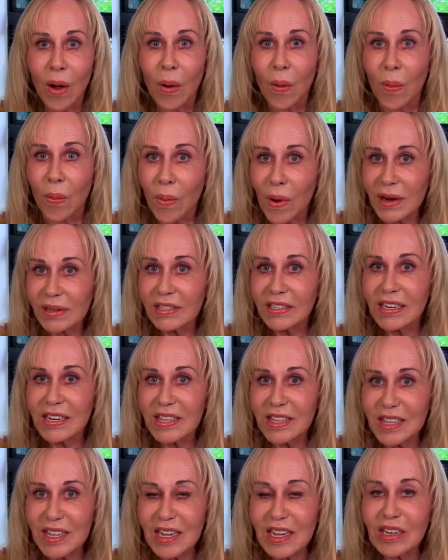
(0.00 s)
What
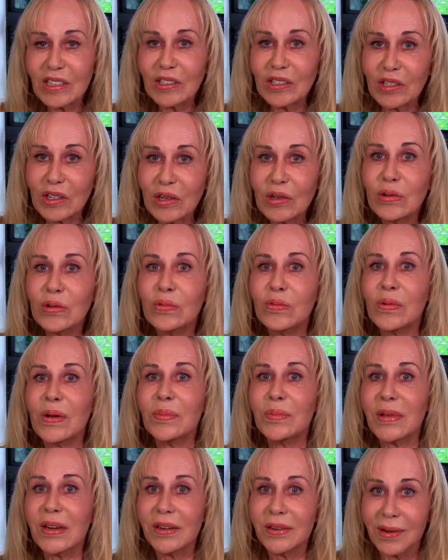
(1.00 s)
did these two
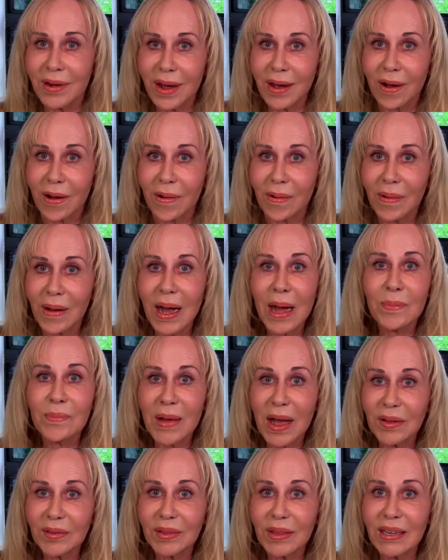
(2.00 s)
women know
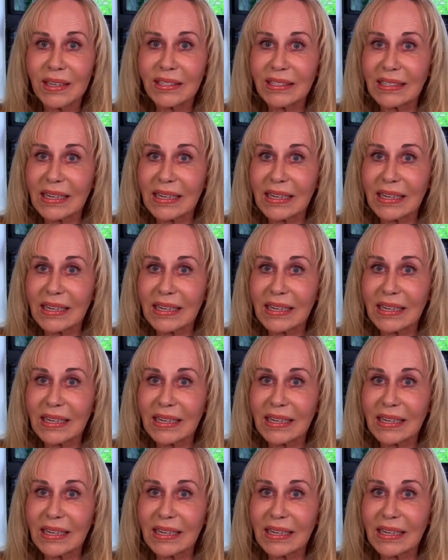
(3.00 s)
about this